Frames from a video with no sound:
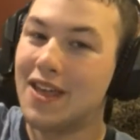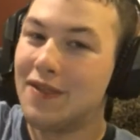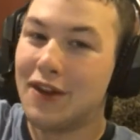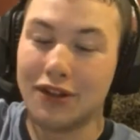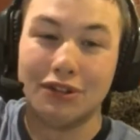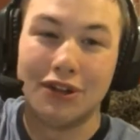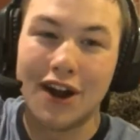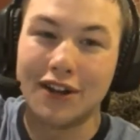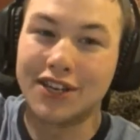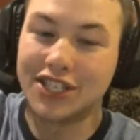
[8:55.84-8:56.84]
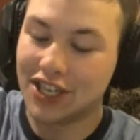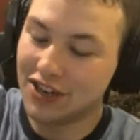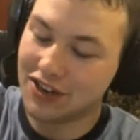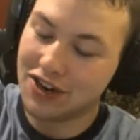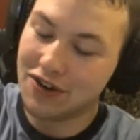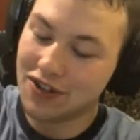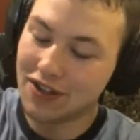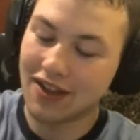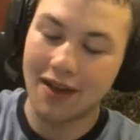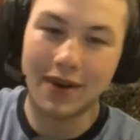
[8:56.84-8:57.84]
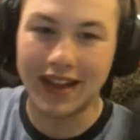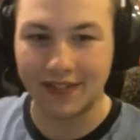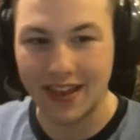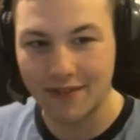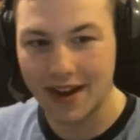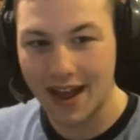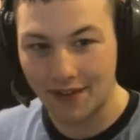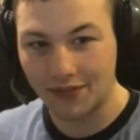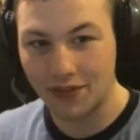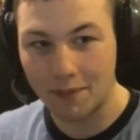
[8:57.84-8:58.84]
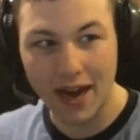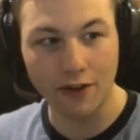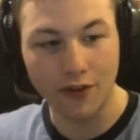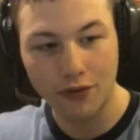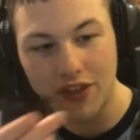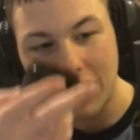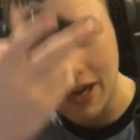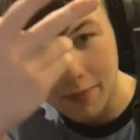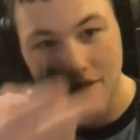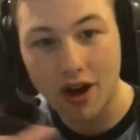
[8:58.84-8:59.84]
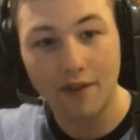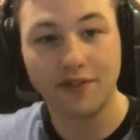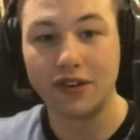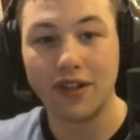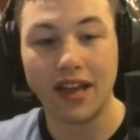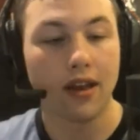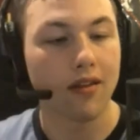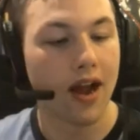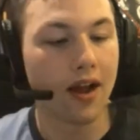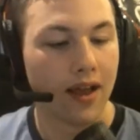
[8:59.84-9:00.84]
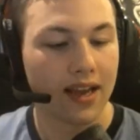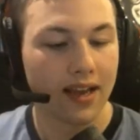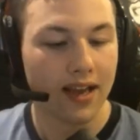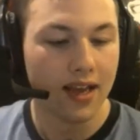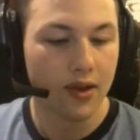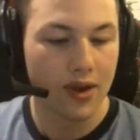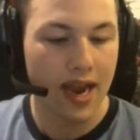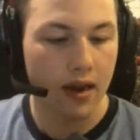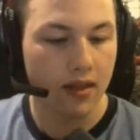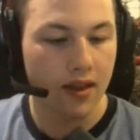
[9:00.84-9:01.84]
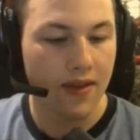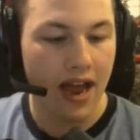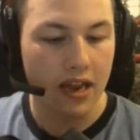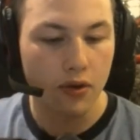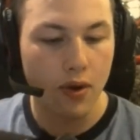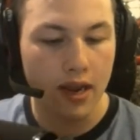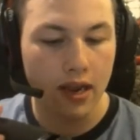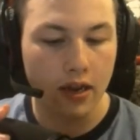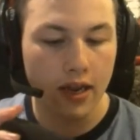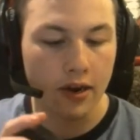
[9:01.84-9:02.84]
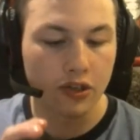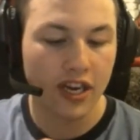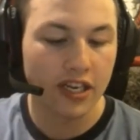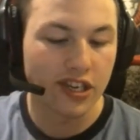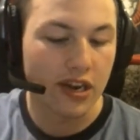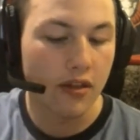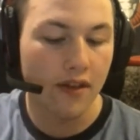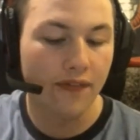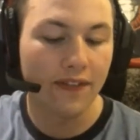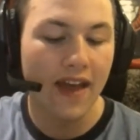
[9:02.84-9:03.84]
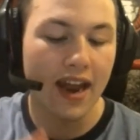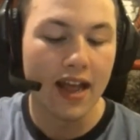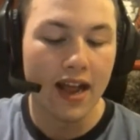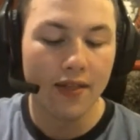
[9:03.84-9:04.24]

there's a lot of shit you can do with this thing. I mean, like, they even have, like, the microphone thing comes off, too. Like, it's not like you can't see that. You can interchange it and stuff like that.